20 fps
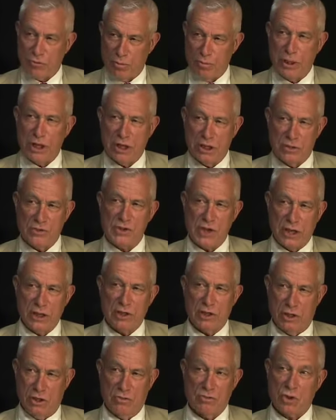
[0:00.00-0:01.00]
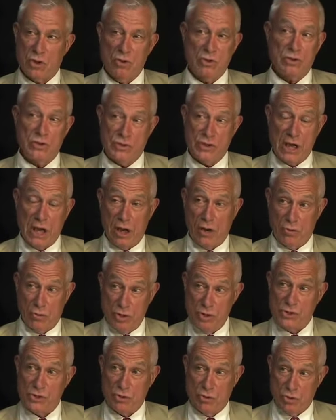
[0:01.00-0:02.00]
to pay executives good
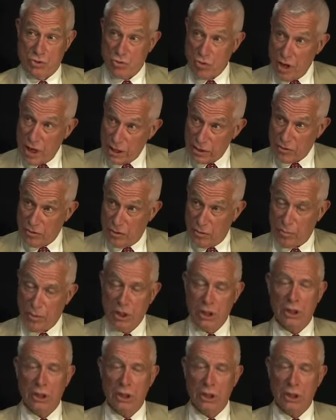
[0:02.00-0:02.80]
salaries to attract them.